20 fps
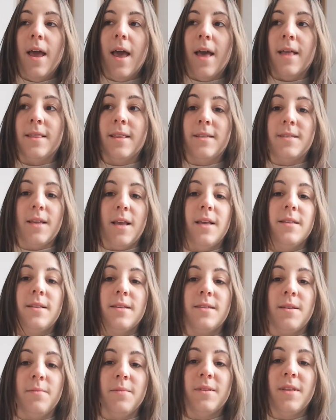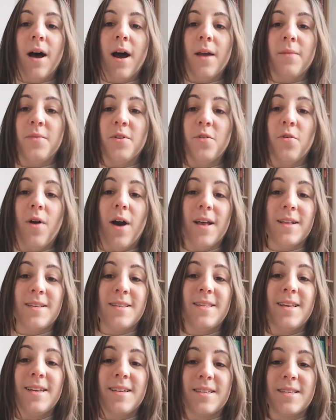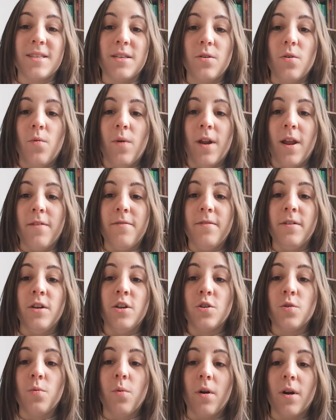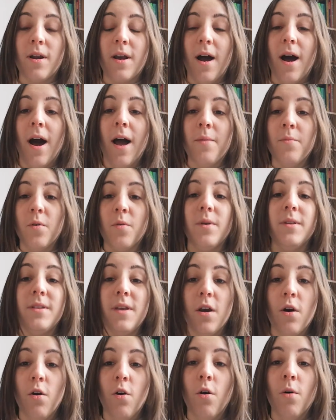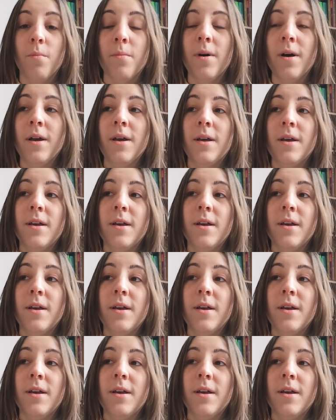And at the same time, at 6, when I finish work, I'm already at home.